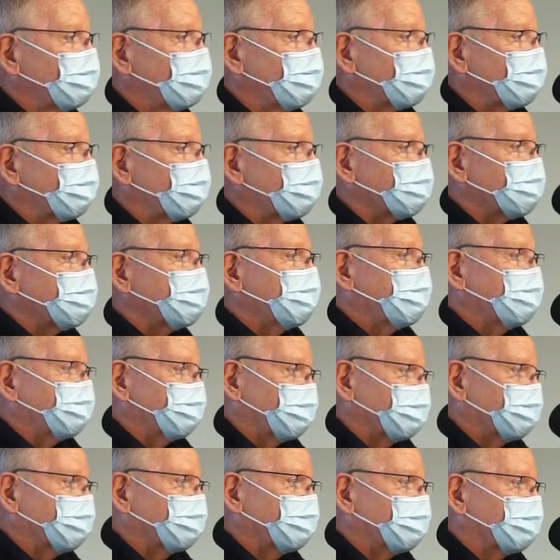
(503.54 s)
with the state
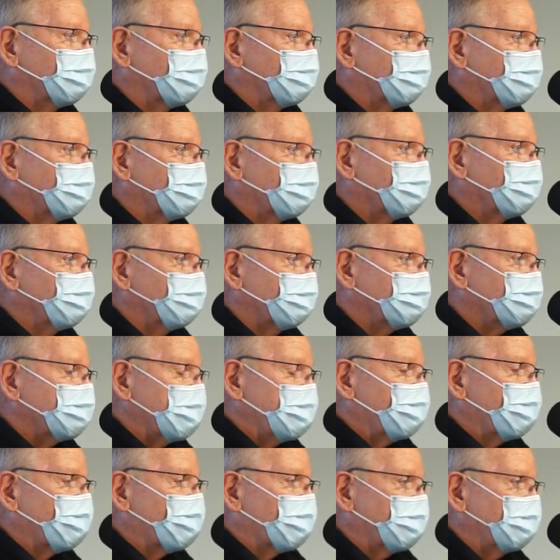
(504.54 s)
of uh,
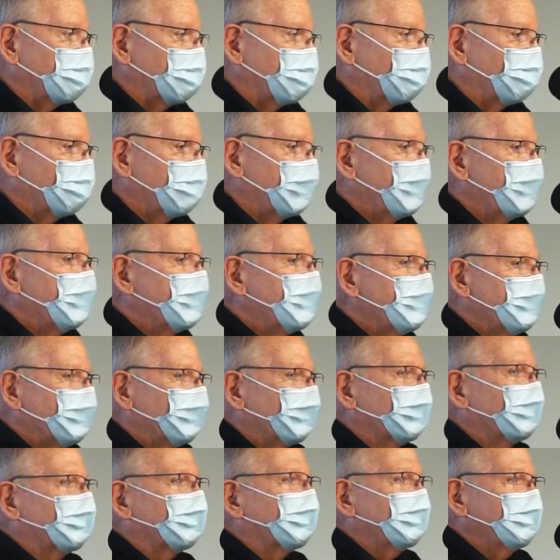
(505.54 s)
state board of health
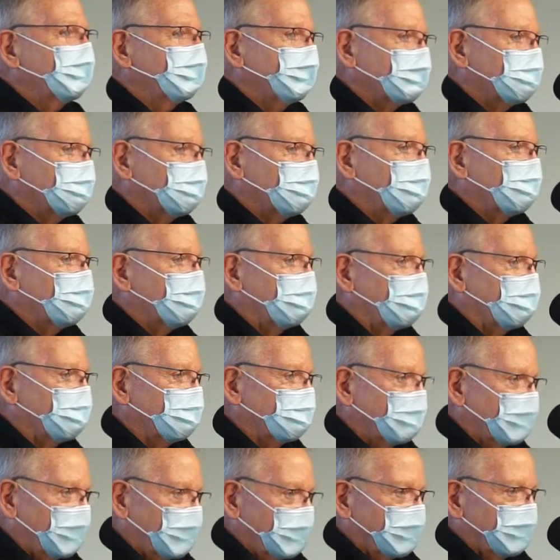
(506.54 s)
to give us okay.
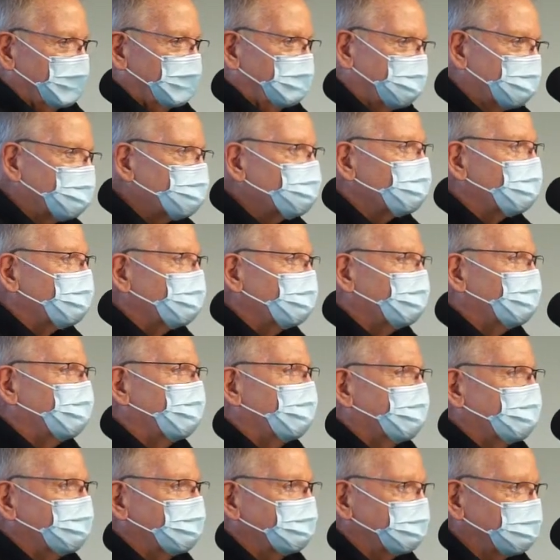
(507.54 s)
Here's where you're
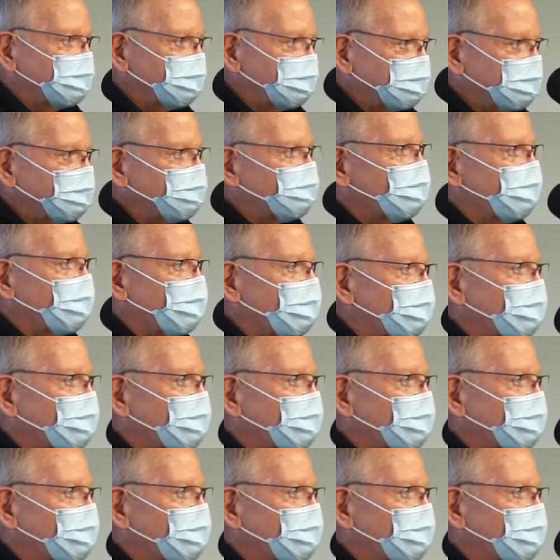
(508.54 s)
at. here's where